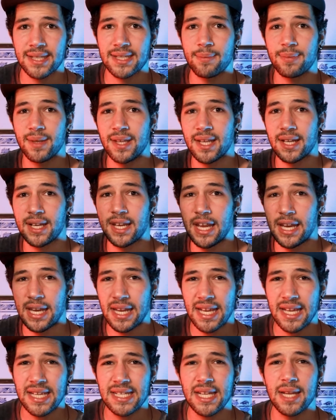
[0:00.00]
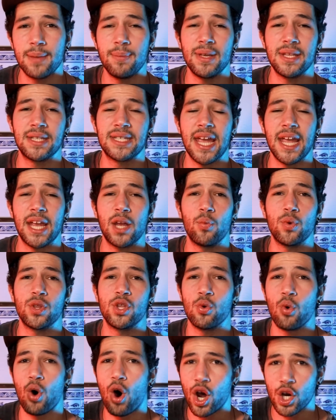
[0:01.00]
something that can easily be taken with
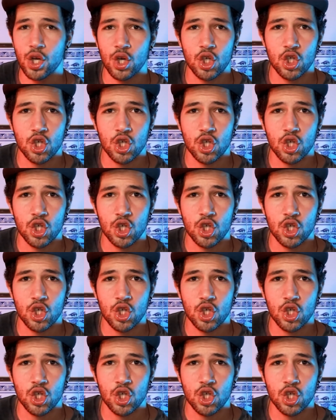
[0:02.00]
you on your